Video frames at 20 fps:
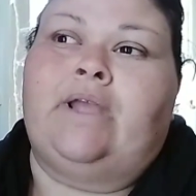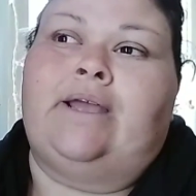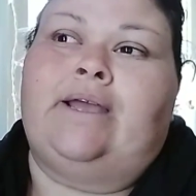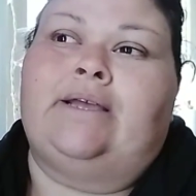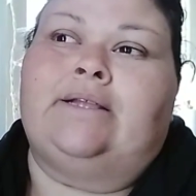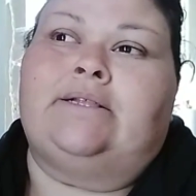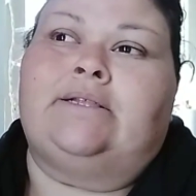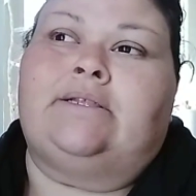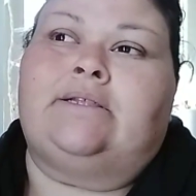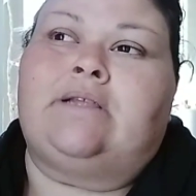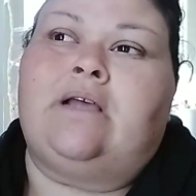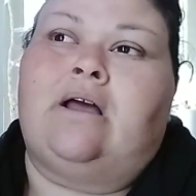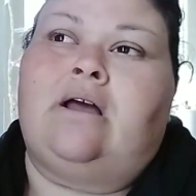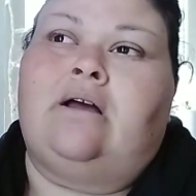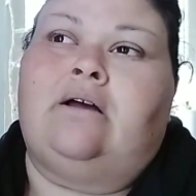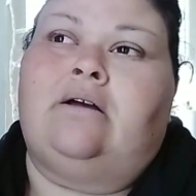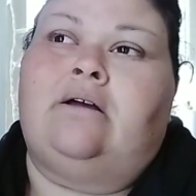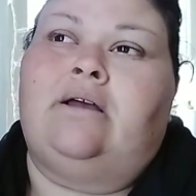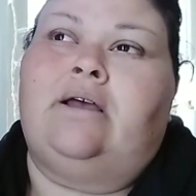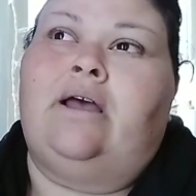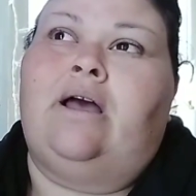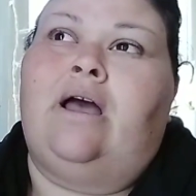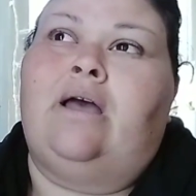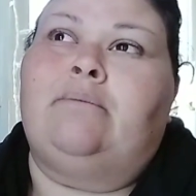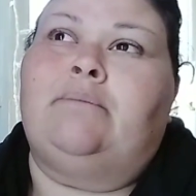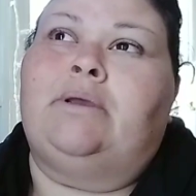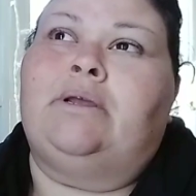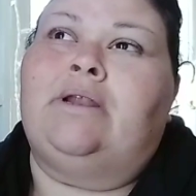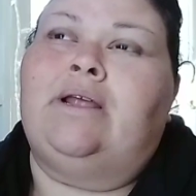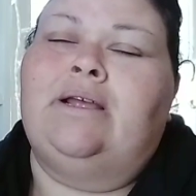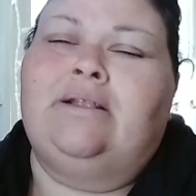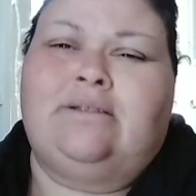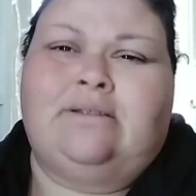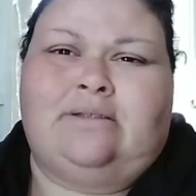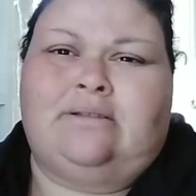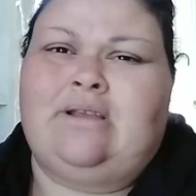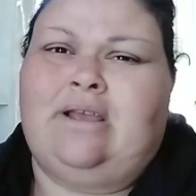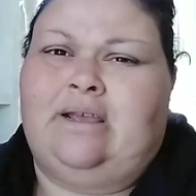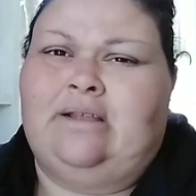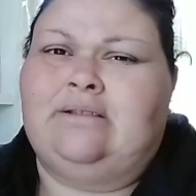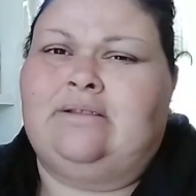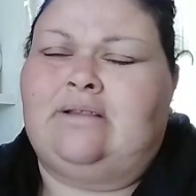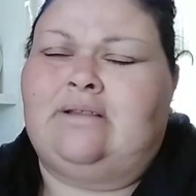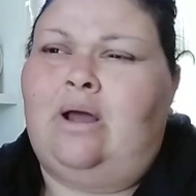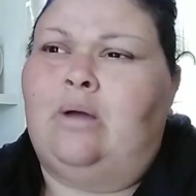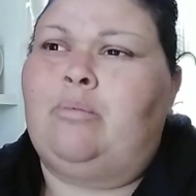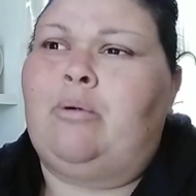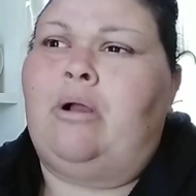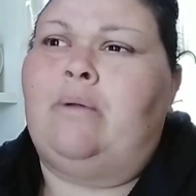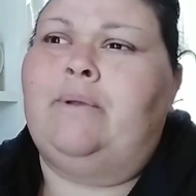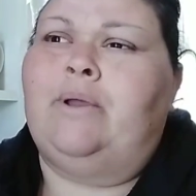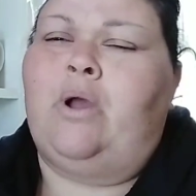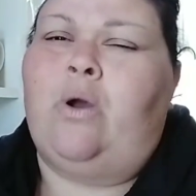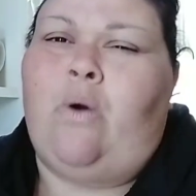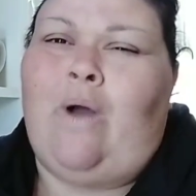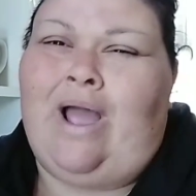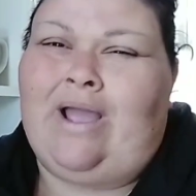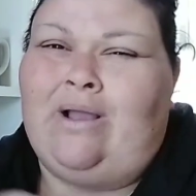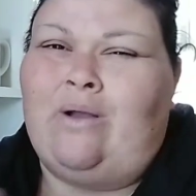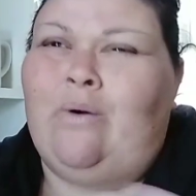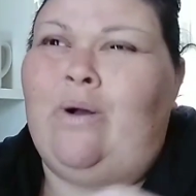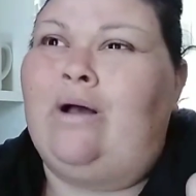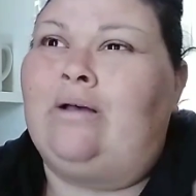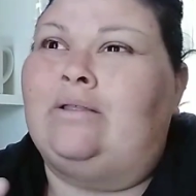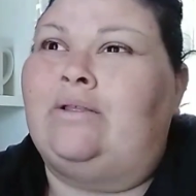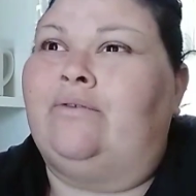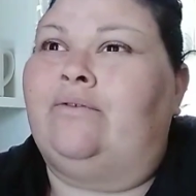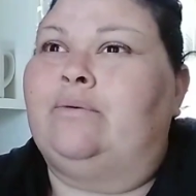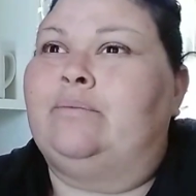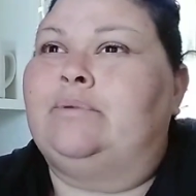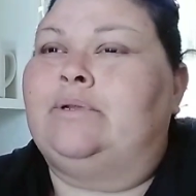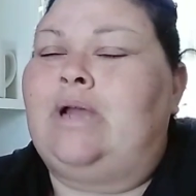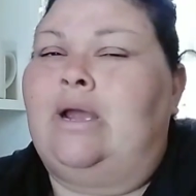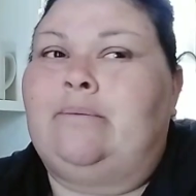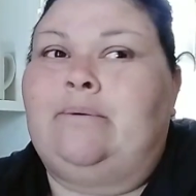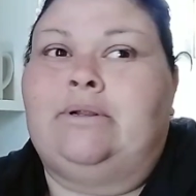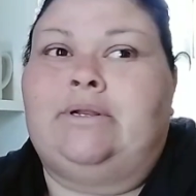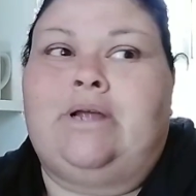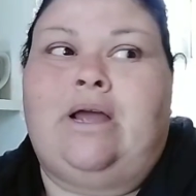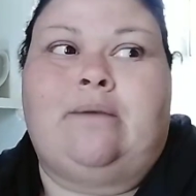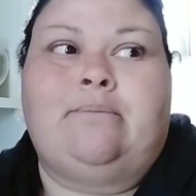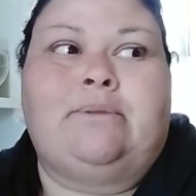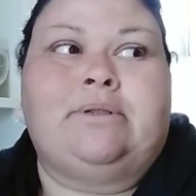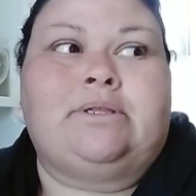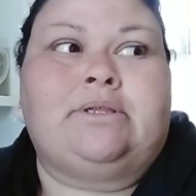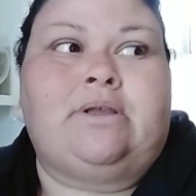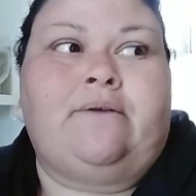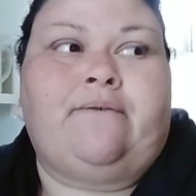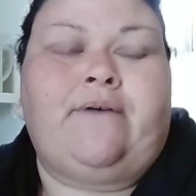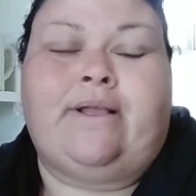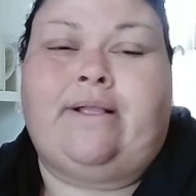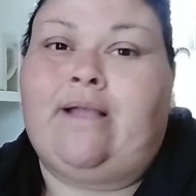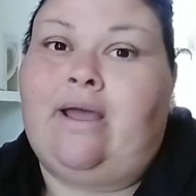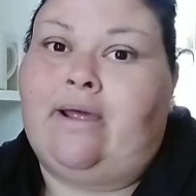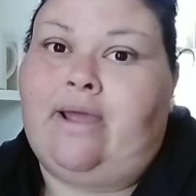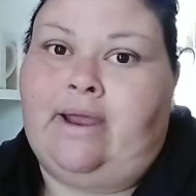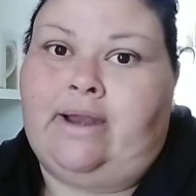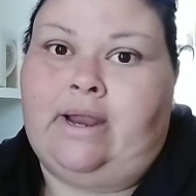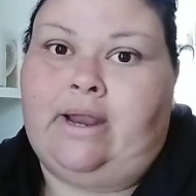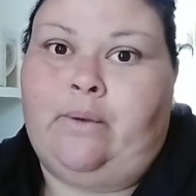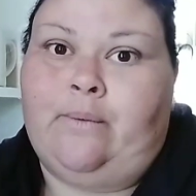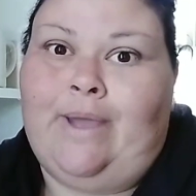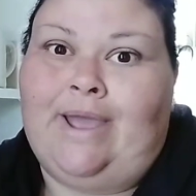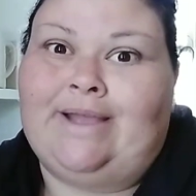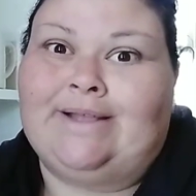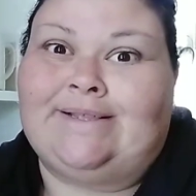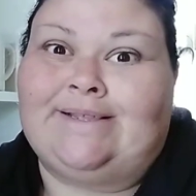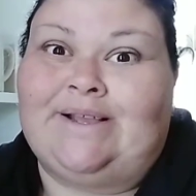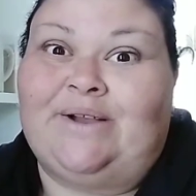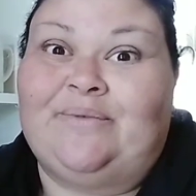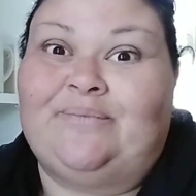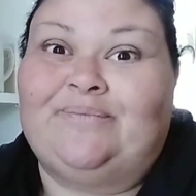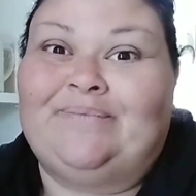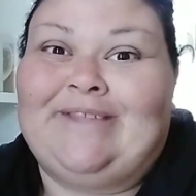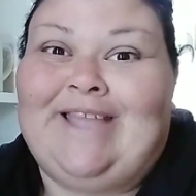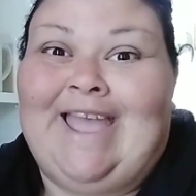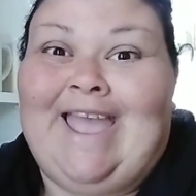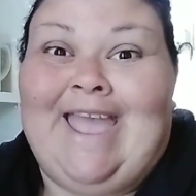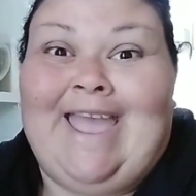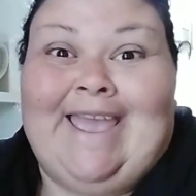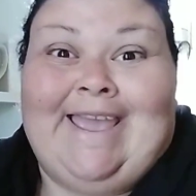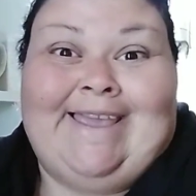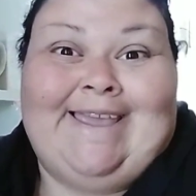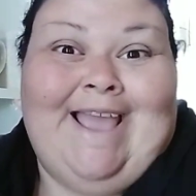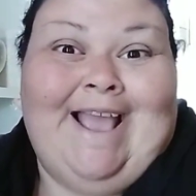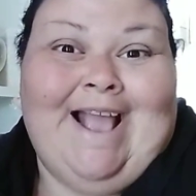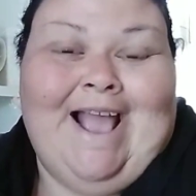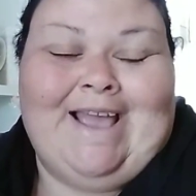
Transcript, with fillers: it's uh, I mean it's it's I'll probably go I go out there from time to time and stuff like that anyway. So yeah,